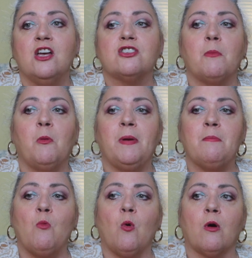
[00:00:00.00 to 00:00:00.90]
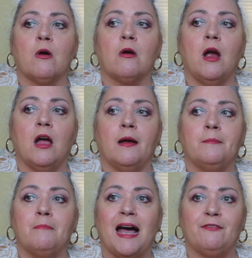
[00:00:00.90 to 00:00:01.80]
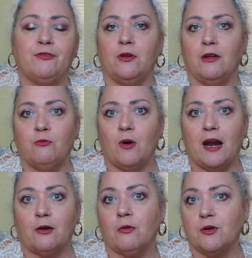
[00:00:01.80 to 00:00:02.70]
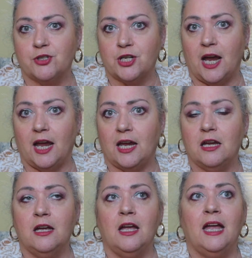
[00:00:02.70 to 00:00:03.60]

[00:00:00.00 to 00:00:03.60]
So I'm going to be more mindful of what I crochet,